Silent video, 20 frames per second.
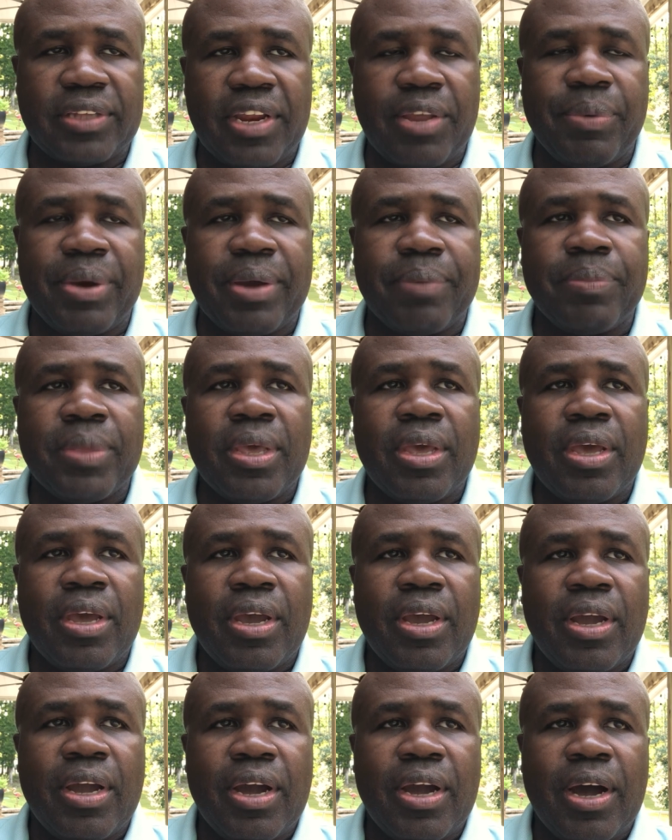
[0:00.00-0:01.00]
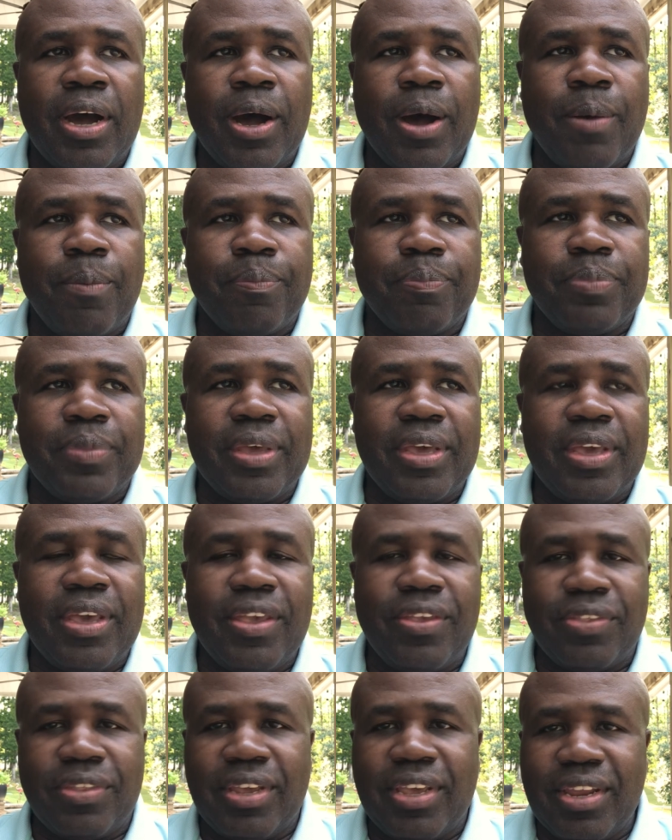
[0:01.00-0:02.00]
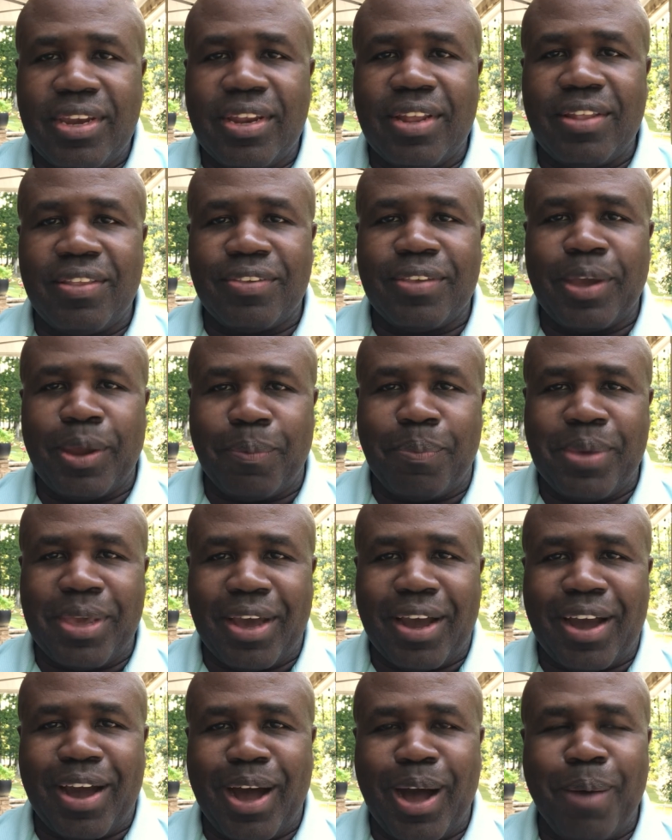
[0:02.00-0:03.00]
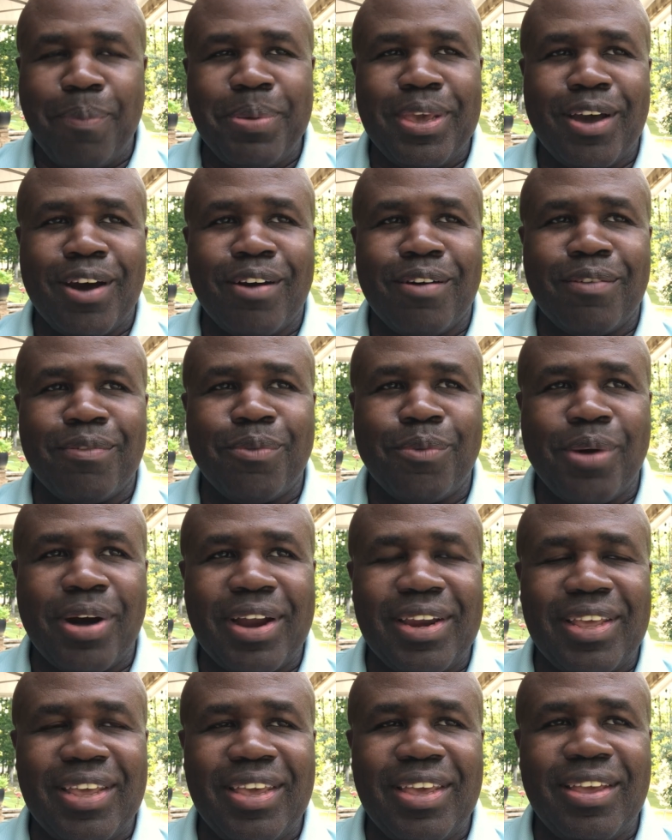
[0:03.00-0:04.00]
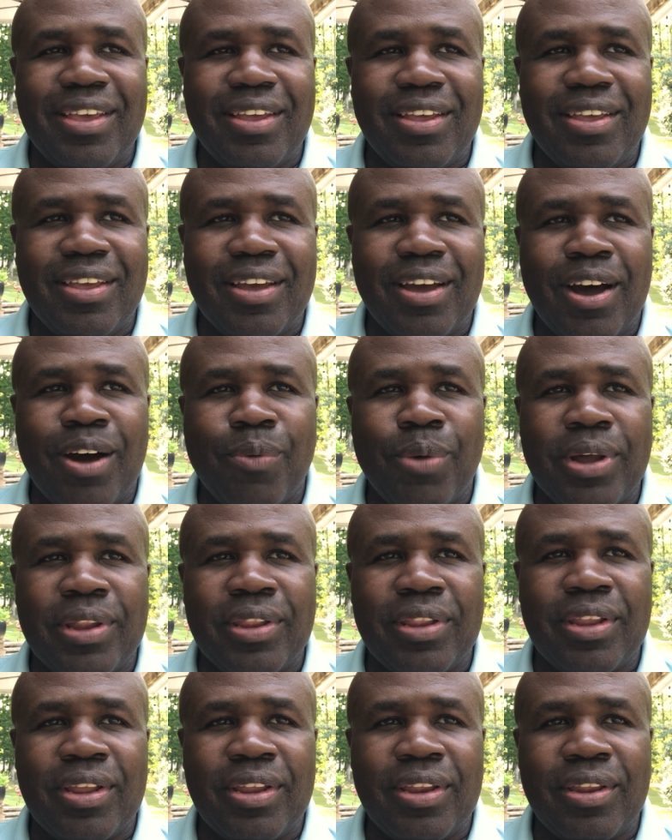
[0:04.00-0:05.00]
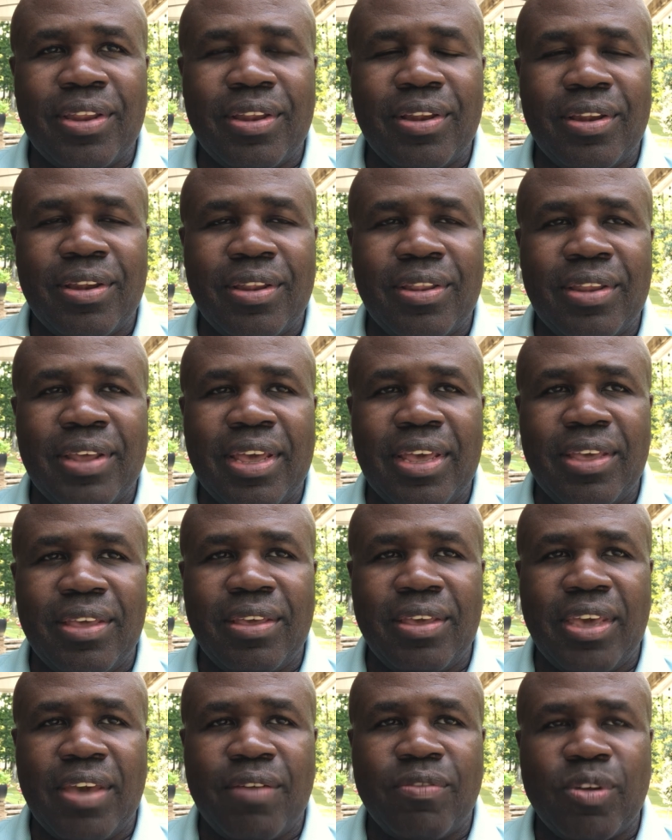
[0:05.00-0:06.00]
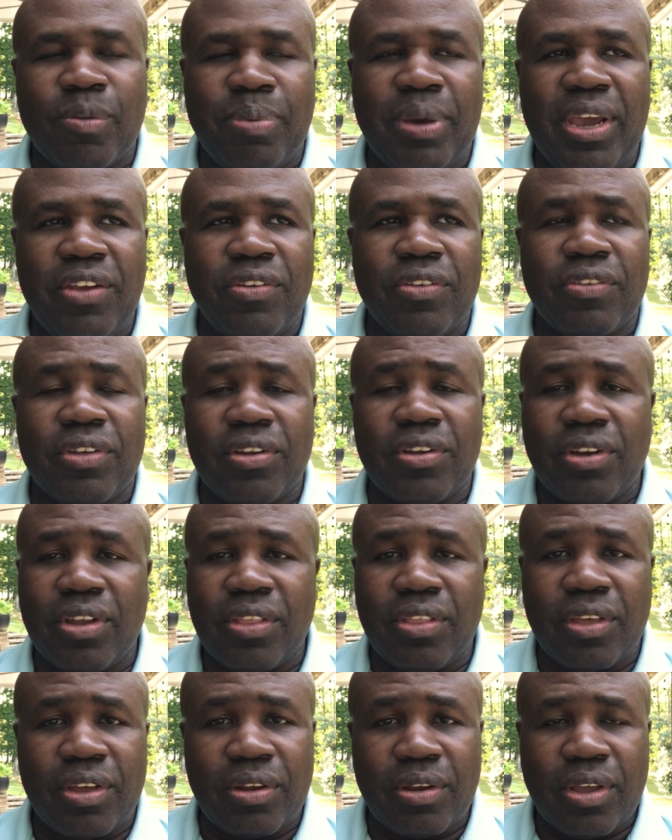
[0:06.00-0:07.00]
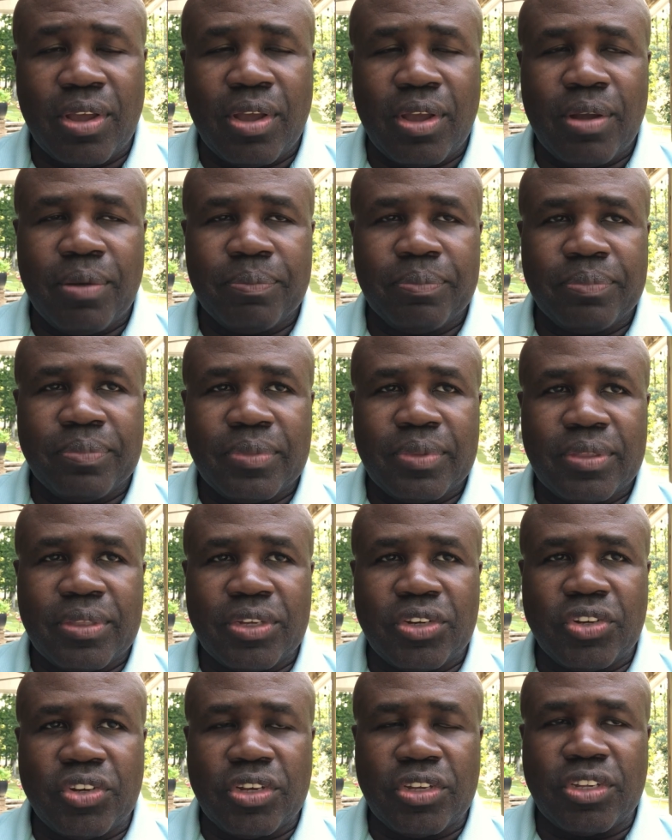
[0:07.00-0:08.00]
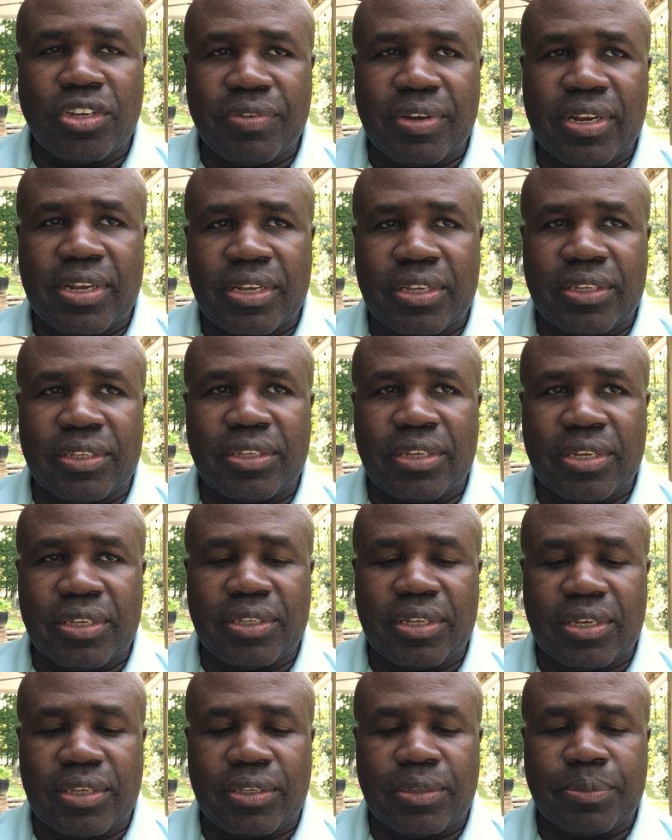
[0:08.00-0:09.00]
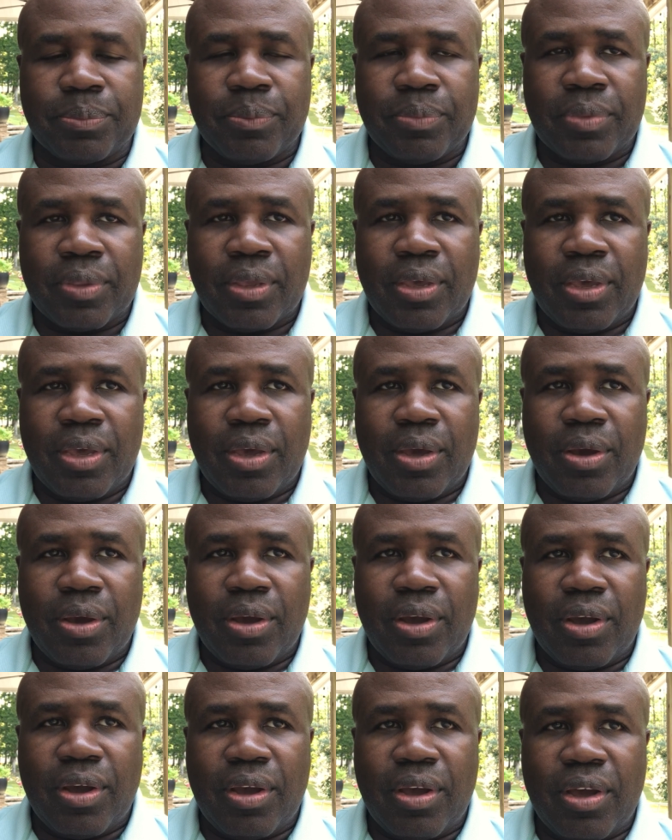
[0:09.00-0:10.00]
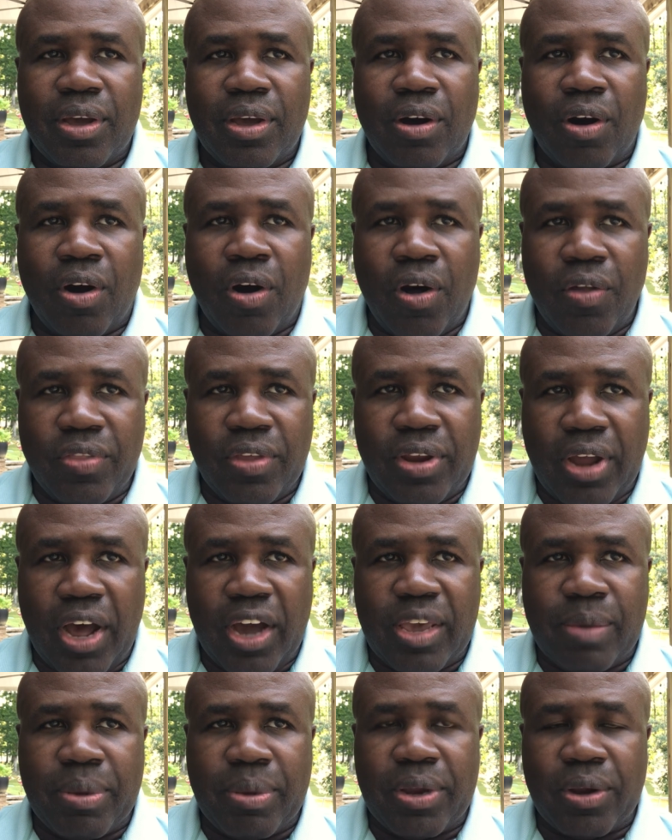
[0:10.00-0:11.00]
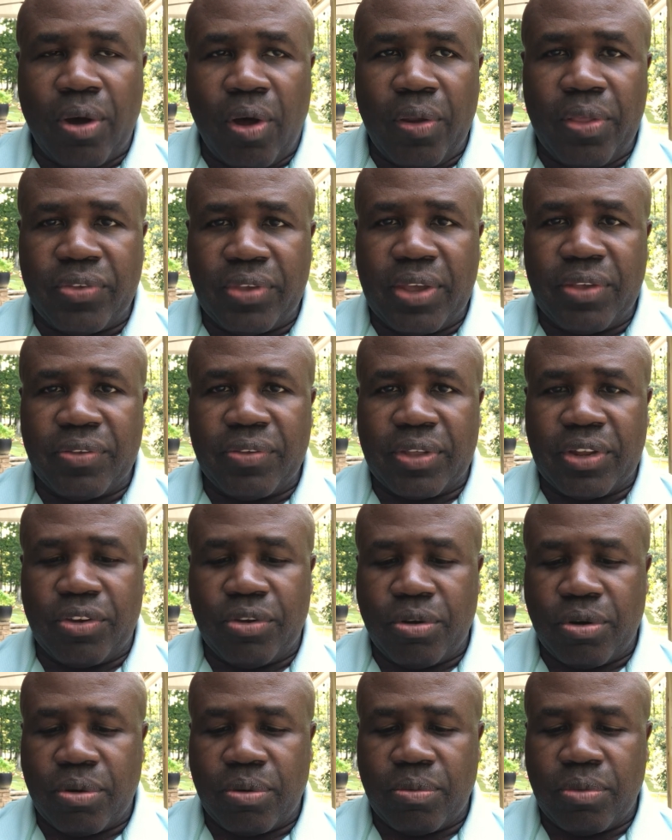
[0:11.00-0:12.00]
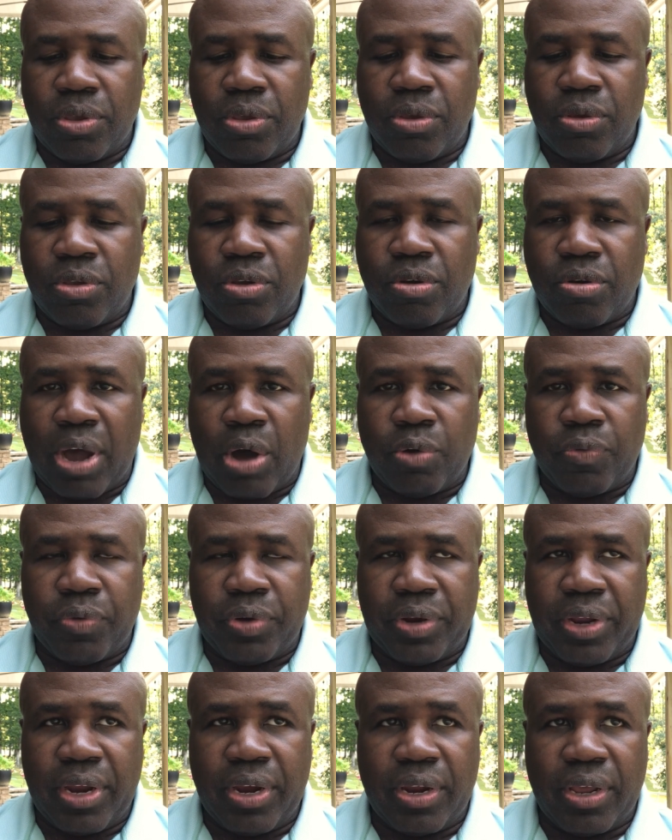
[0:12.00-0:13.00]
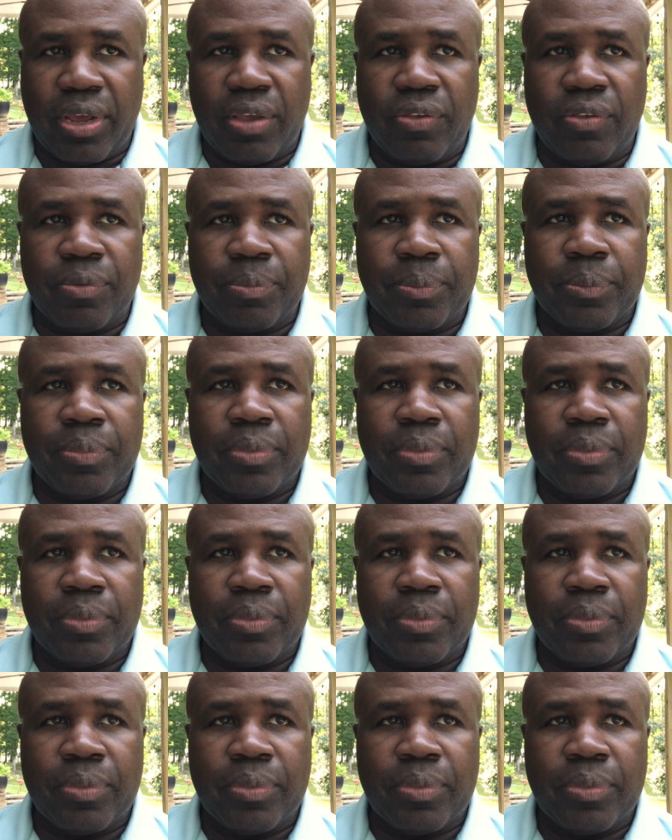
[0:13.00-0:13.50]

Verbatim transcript: Anyway, um, he he did send me a copy of what he uh, what they give to patients, and the the gist of it is is this. On the document, all it says is that you're you're out for ten days.